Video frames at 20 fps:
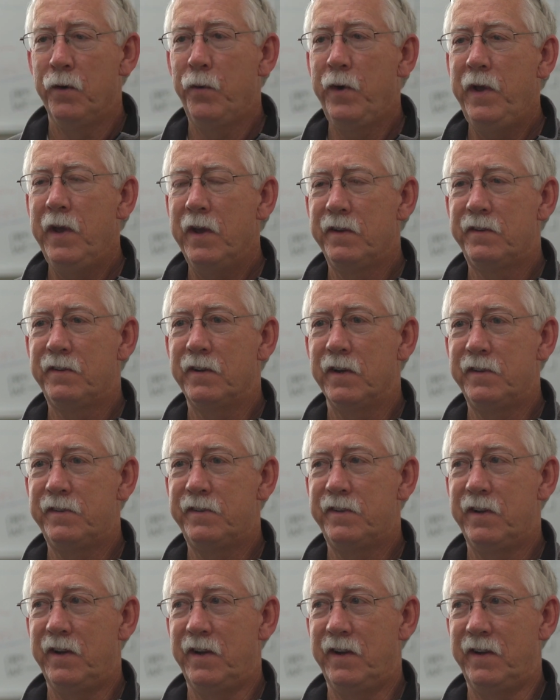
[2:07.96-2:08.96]
We had
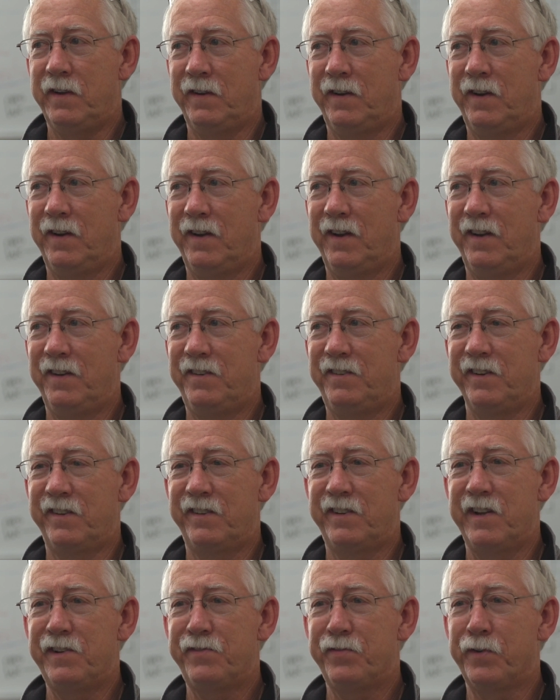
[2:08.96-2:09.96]
such a, a
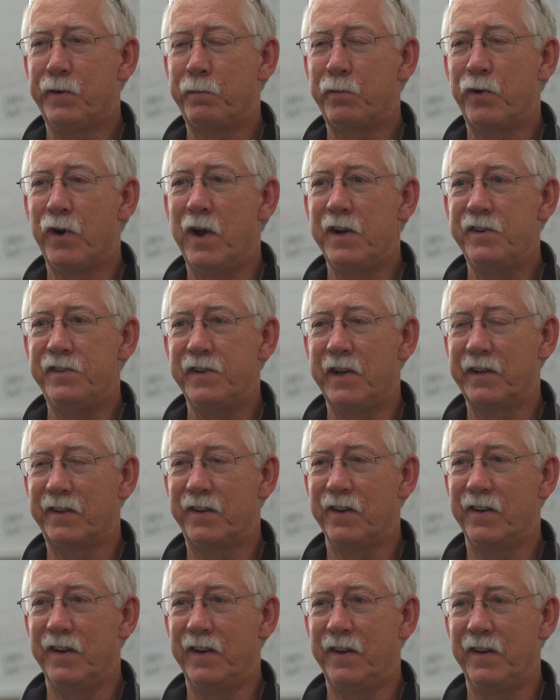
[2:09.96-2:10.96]
successful
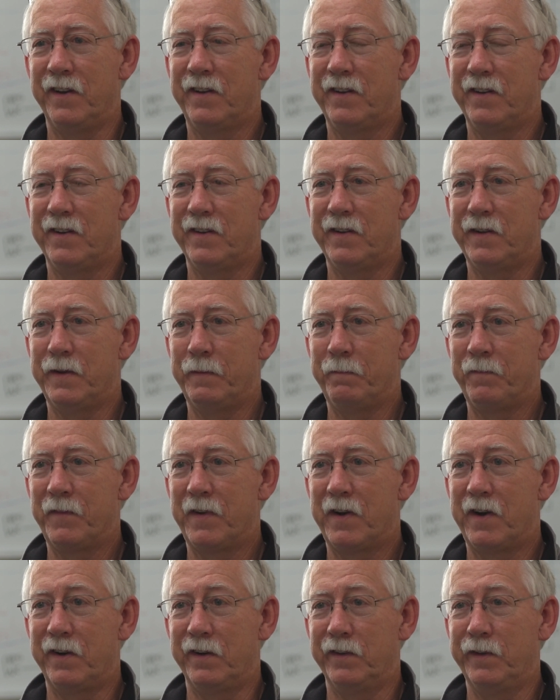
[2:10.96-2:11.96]
project on um,
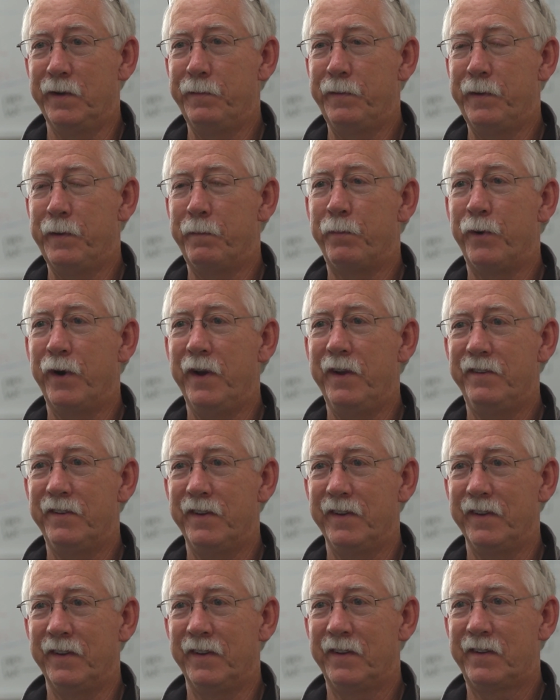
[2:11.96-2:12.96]
our aluminum
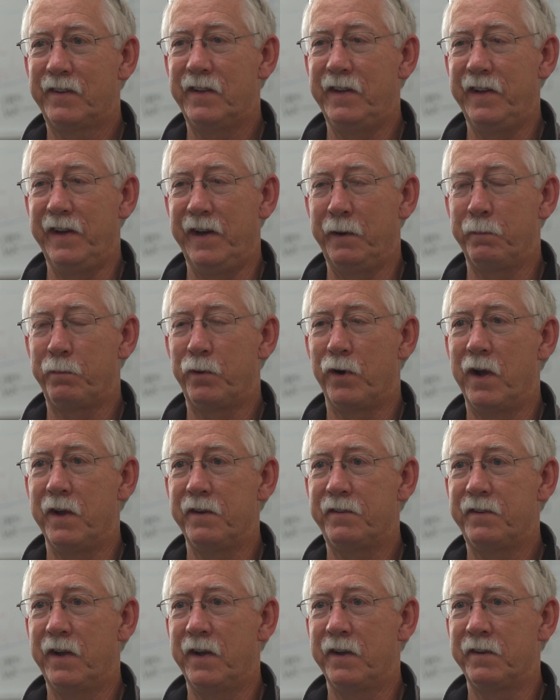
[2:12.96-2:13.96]
brazing cleaning
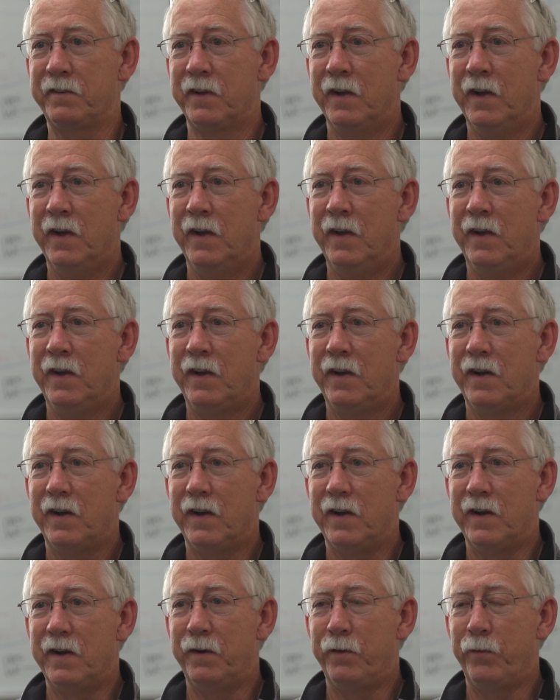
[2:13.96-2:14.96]
process
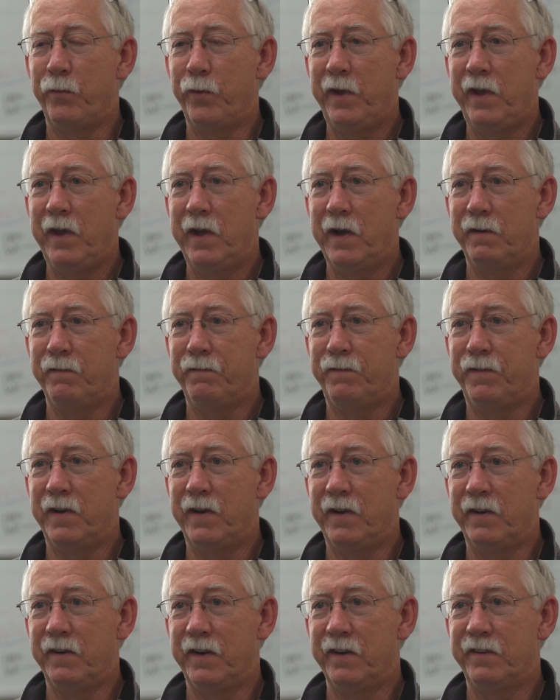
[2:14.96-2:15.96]
uh, we have
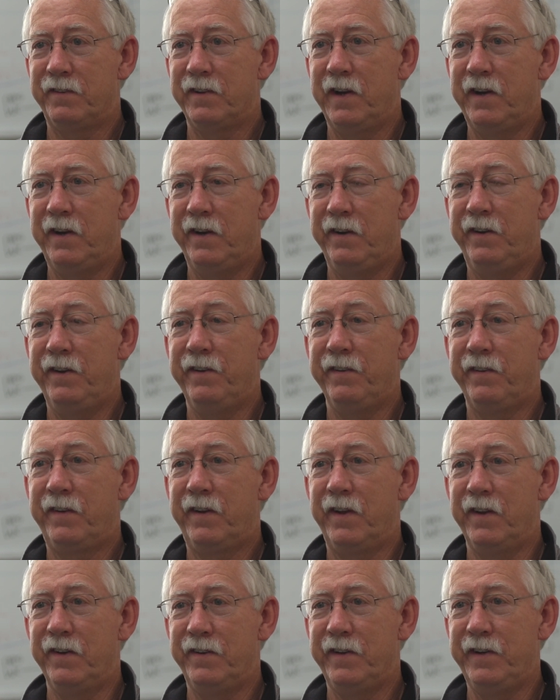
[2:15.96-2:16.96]
uh, decided to
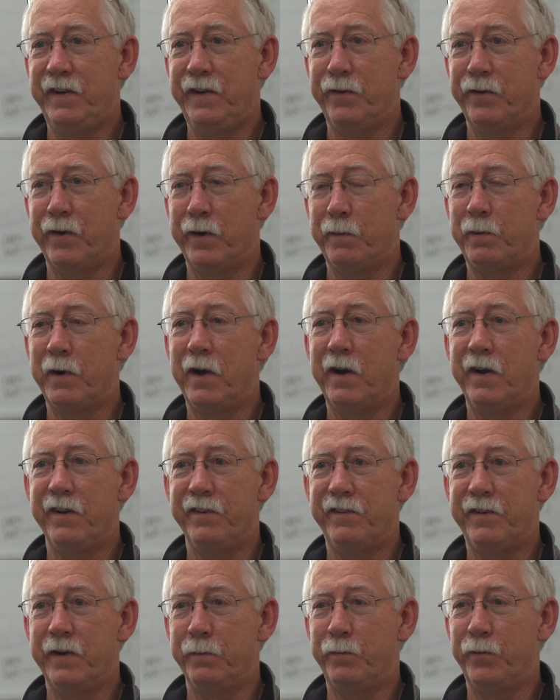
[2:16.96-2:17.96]
continue our
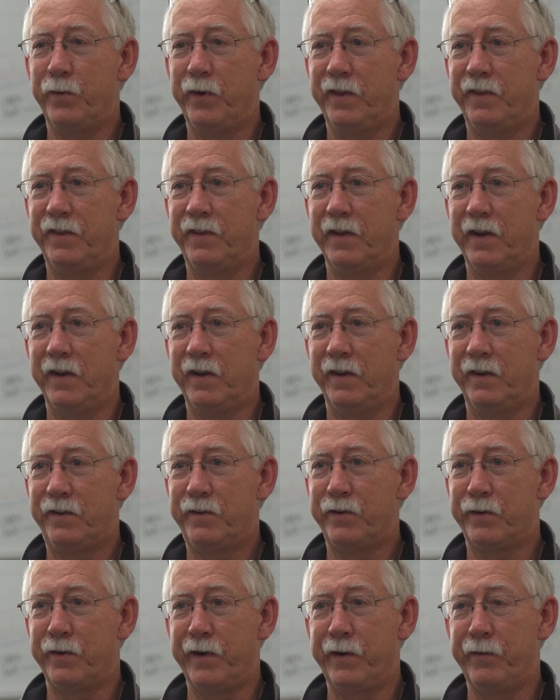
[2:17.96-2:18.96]
partnership with uh,
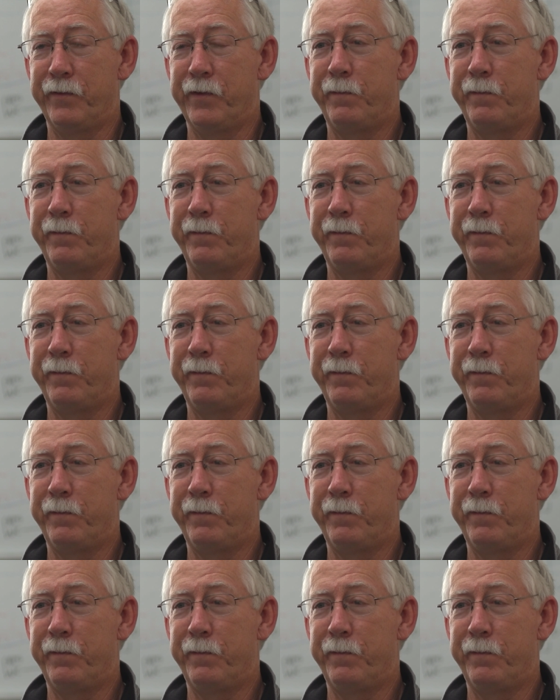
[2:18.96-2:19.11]
TURI.